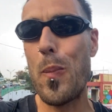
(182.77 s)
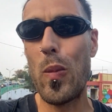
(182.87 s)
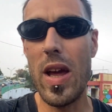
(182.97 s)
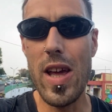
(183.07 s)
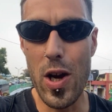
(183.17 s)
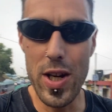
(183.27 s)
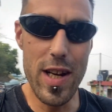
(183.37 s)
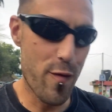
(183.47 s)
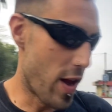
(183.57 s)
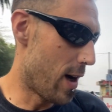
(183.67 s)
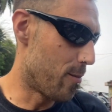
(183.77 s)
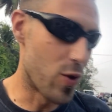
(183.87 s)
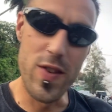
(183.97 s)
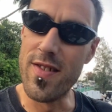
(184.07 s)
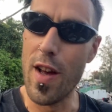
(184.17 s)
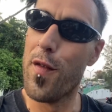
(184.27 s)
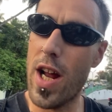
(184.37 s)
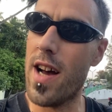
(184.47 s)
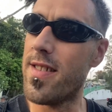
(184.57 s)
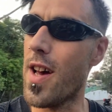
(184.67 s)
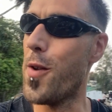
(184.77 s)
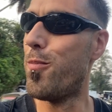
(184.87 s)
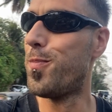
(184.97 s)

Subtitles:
Yeah, I'm gonna give that a 7 out of 10.